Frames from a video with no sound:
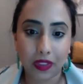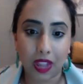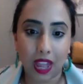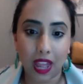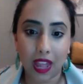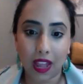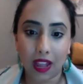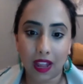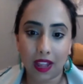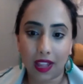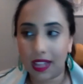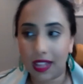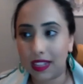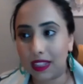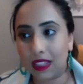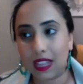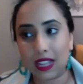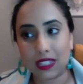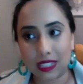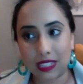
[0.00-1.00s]
uh,
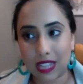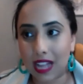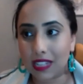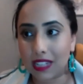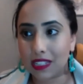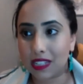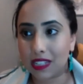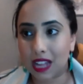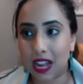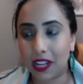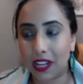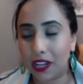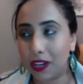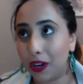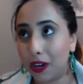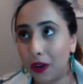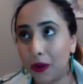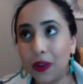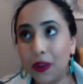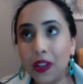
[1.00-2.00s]
that says that, you
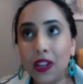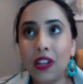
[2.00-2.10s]
know,